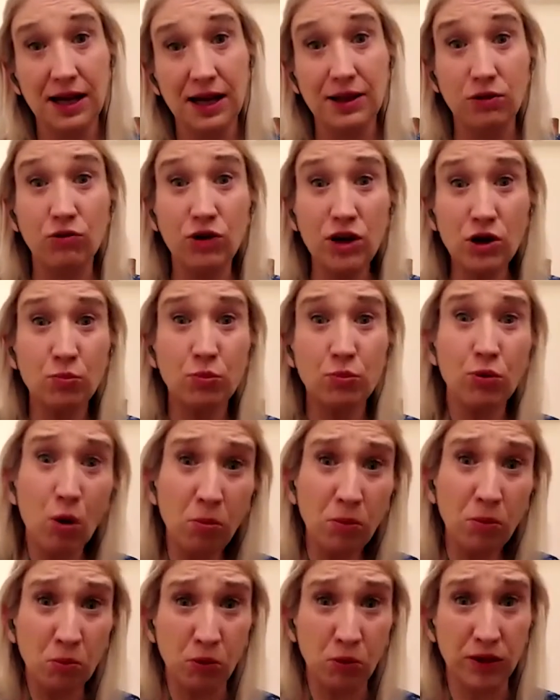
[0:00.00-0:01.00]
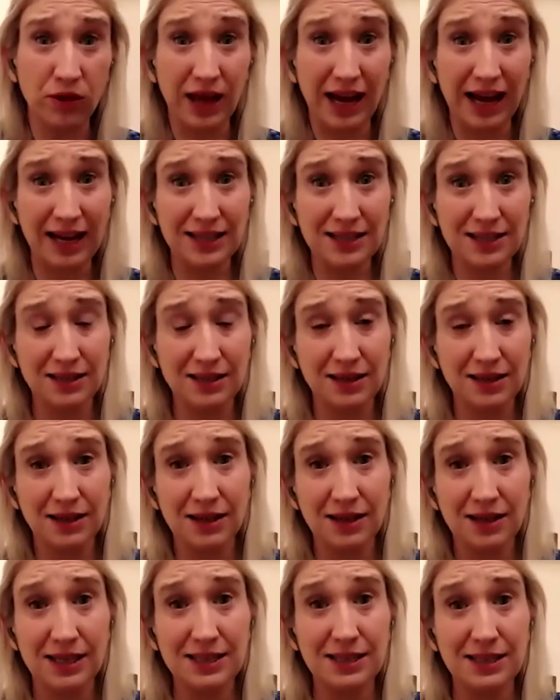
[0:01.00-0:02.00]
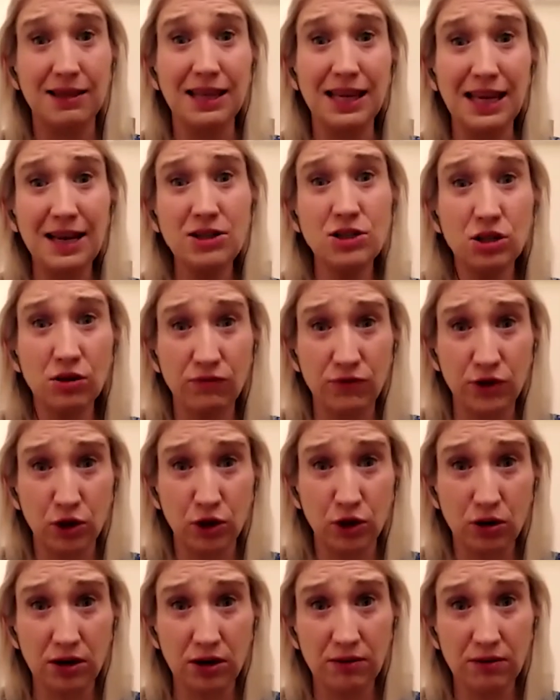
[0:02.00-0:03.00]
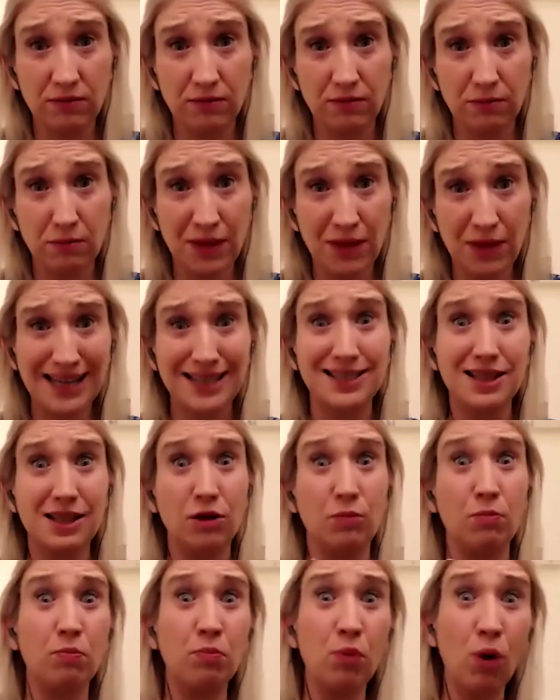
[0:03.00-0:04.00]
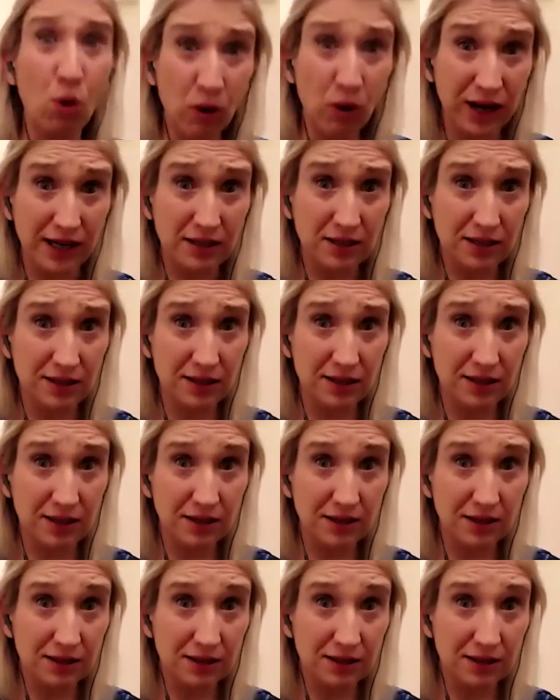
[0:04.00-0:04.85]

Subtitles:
And the real problem with that is that the interviewer makes their point